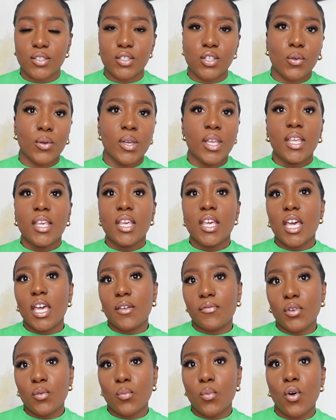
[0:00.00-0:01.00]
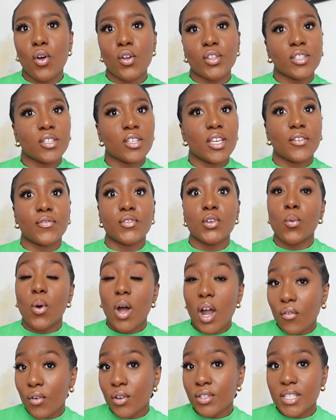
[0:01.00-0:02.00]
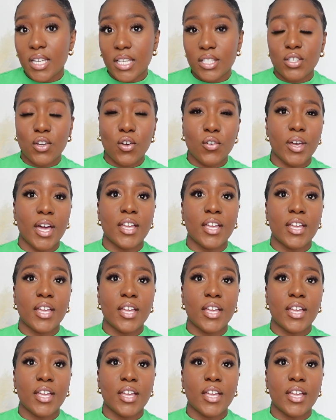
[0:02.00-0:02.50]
So if you are on TikTok